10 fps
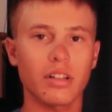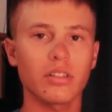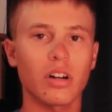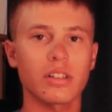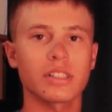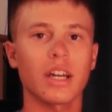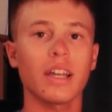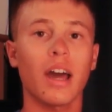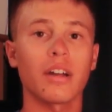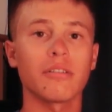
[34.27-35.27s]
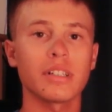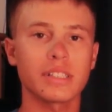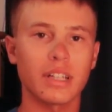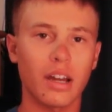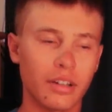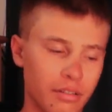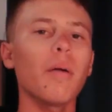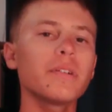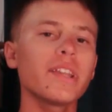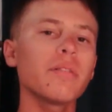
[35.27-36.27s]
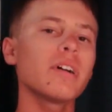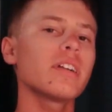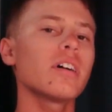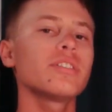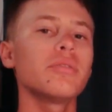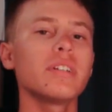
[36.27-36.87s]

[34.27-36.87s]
alongside iOS 9. Apple then went on to